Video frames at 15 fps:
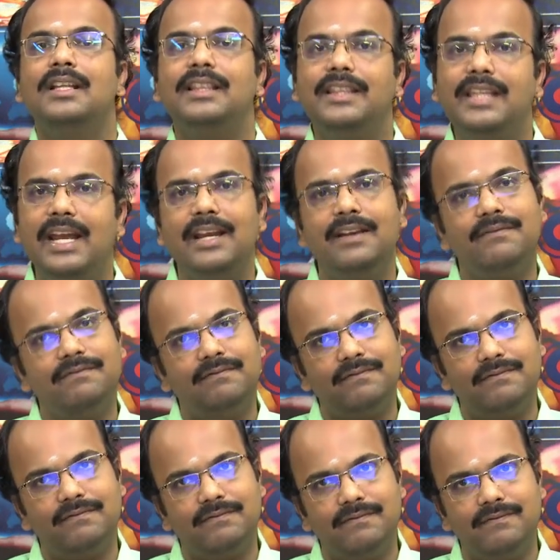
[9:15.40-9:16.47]
Then
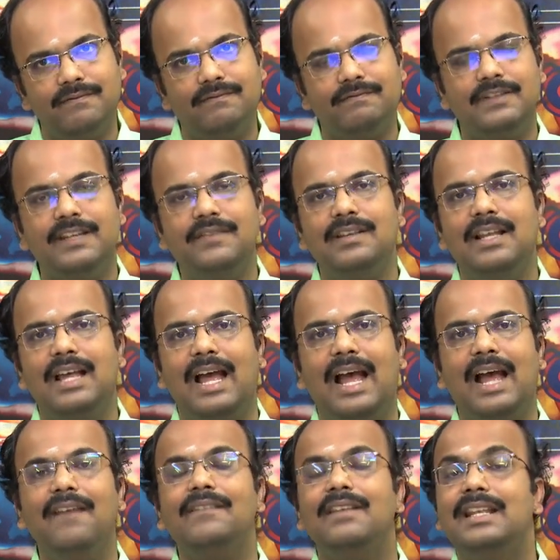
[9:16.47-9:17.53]
we will
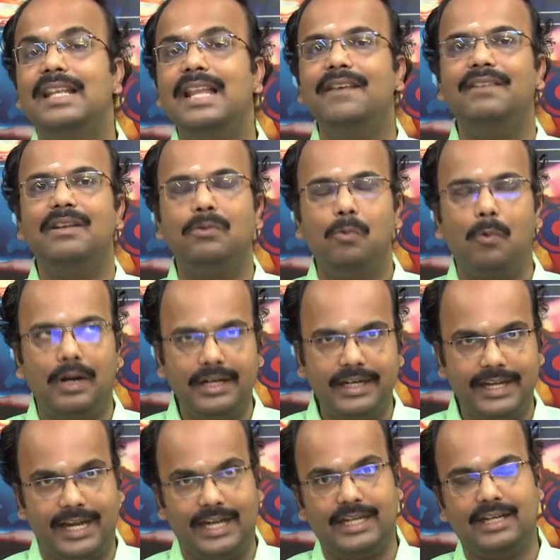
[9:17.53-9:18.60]
have level
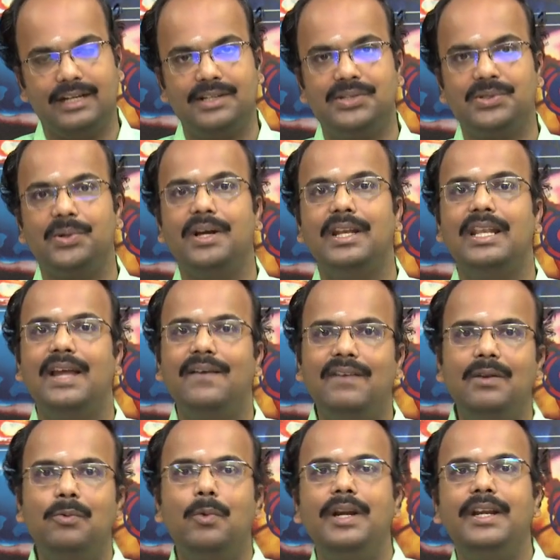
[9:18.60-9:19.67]
1 data. So, a
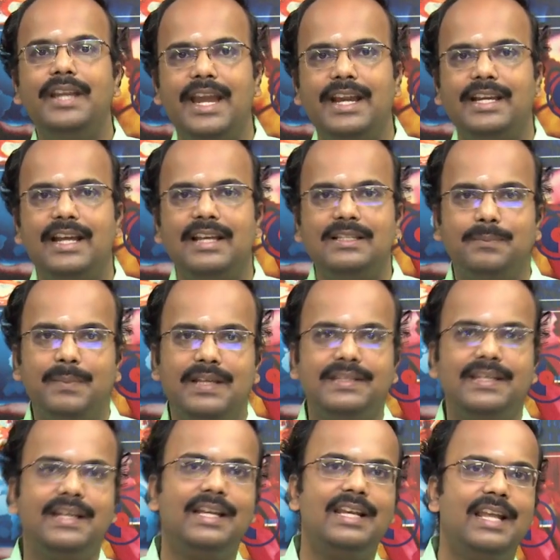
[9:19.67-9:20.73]
level 1 data is
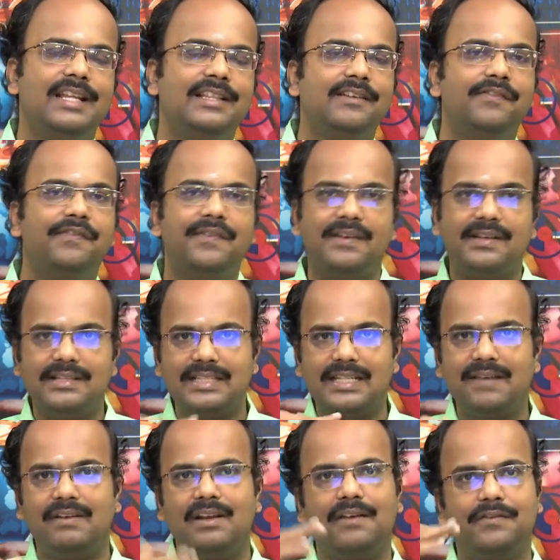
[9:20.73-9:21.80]
basically like the first
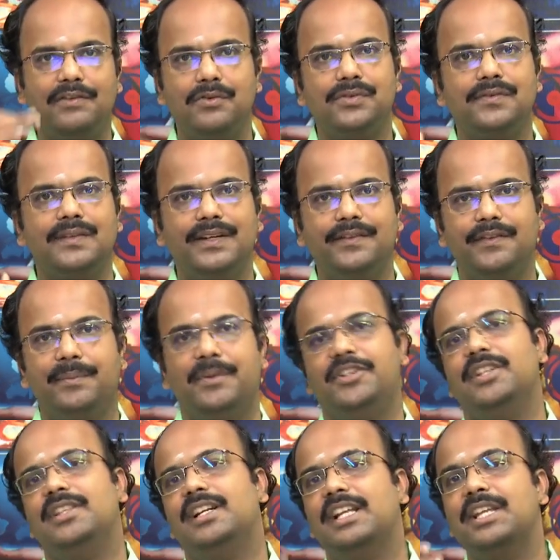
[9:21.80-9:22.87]
level of useful
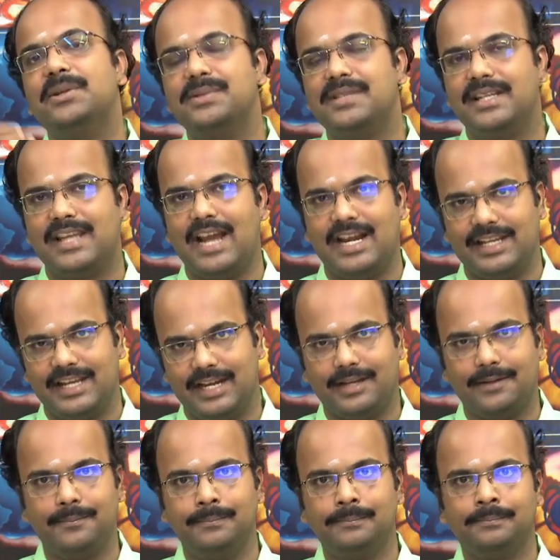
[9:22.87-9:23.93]
information that a user can get.
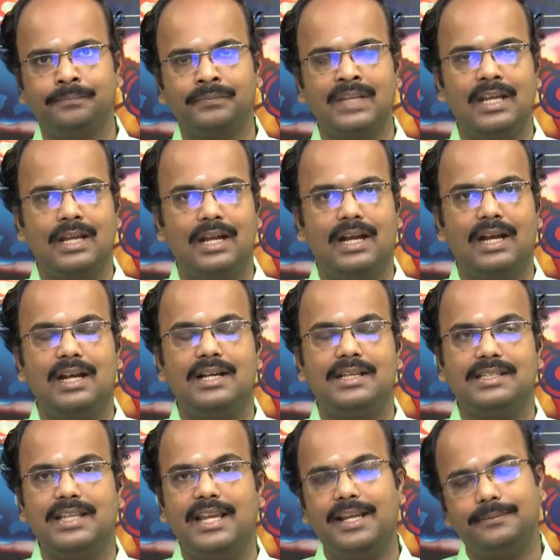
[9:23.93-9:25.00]
Uh,
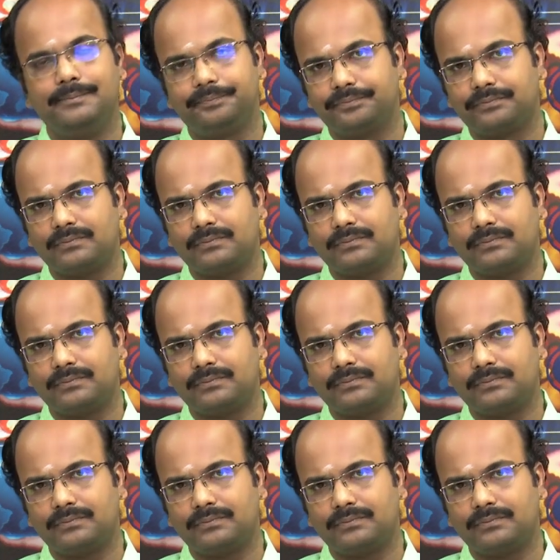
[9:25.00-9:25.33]
say